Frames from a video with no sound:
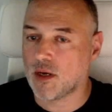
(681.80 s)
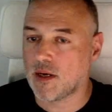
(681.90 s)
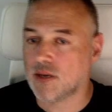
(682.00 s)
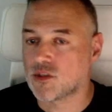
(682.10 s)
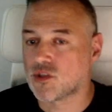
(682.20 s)

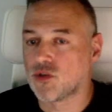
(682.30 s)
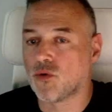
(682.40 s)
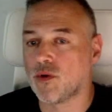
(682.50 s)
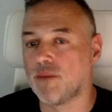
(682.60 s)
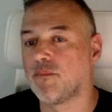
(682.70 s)

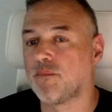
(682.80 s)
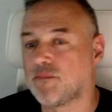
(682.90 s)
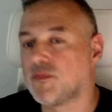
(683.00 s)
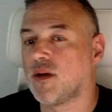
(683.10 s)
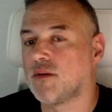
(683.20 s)

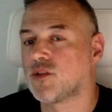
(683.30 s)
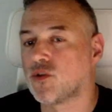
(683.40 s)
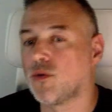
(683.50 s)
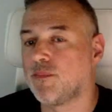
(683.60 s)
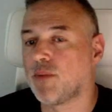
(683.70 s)

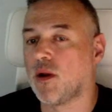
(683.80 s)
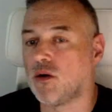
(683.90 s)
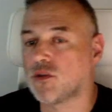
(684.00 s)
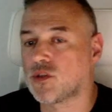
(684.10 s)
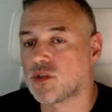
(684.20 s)
story
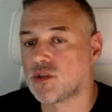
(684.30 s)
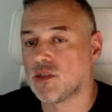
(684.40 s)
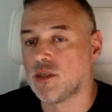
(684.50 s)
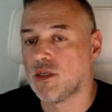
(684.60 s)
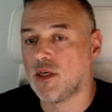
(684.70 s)
plots,
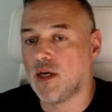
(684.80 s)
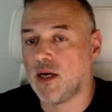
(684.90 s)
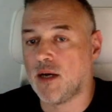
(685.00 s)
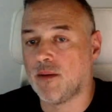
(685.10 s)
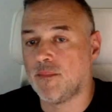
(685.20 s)

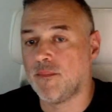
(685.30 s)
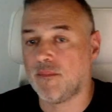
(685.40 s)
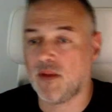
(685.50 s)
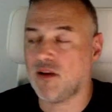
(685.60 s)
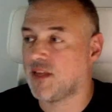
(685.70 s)

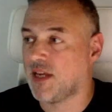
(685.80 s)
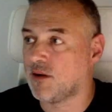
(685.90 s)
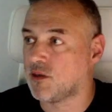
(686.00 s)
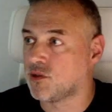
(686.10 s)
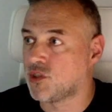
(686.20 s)
like the
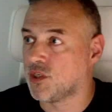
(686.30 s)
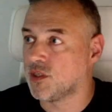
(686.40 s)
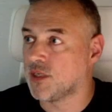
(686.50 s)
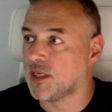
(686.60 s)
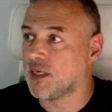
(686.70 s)
hero's
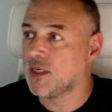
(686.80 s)
journey.